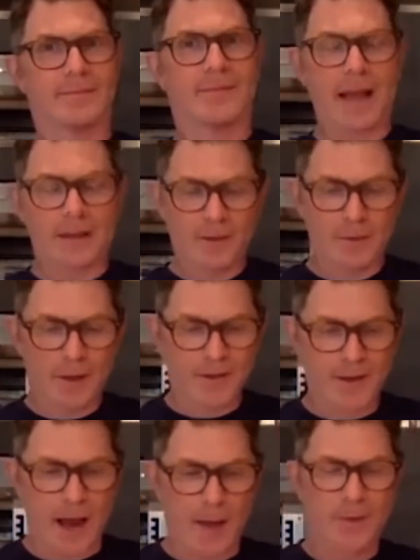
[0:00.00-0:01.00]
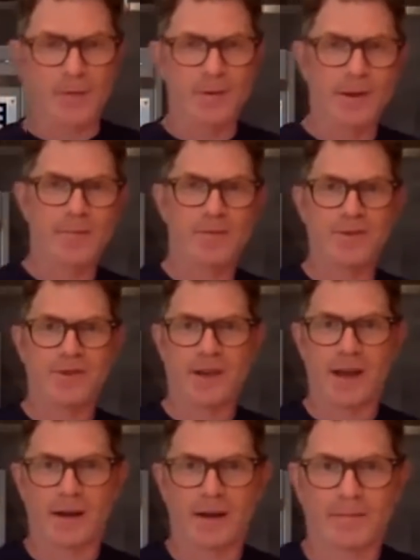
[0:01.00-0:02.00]
Thanks so much, Cappy. Really
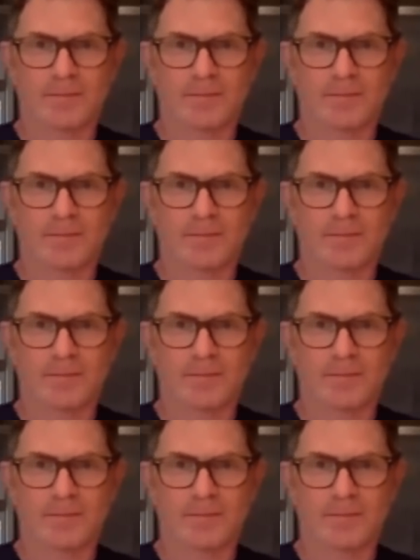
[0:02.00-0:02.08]
appreciate it.